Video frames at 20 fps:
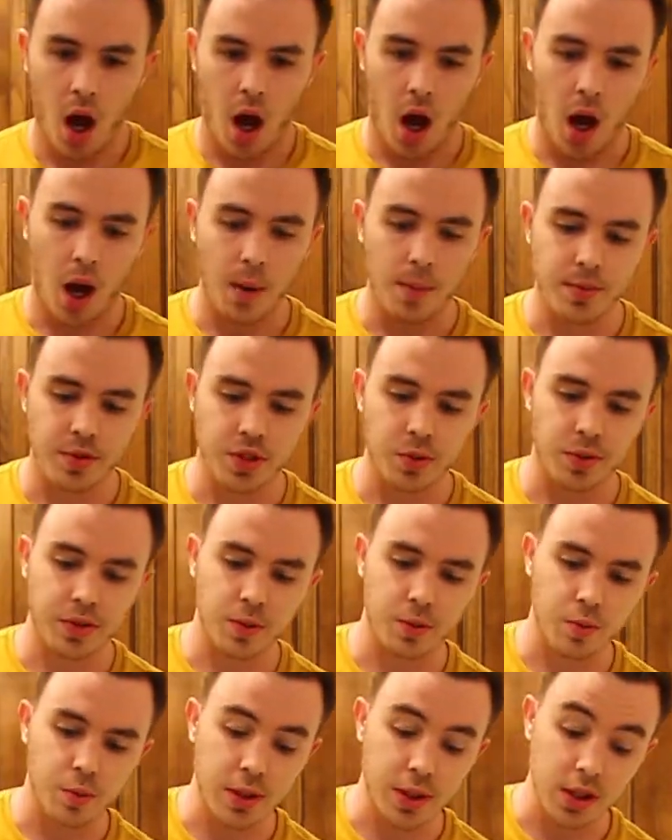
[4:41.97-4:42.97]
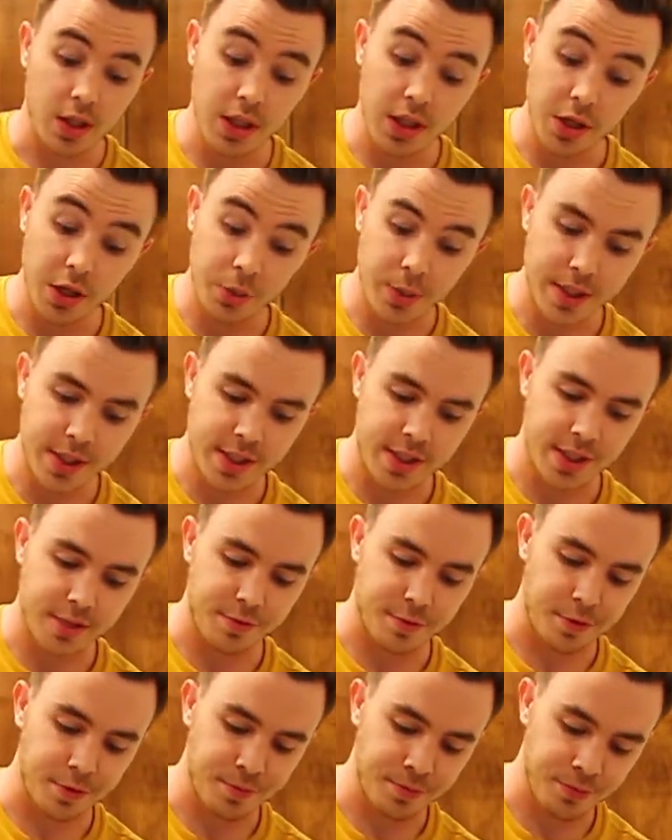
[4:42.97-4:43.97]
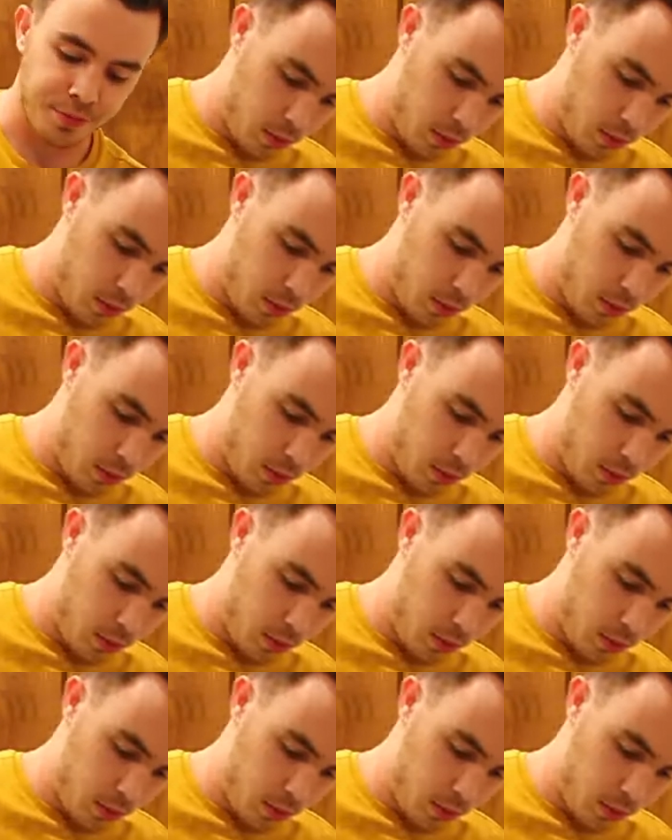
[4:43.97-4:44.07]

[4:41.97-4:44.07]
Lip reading: So you want them to be a little bit stiffer.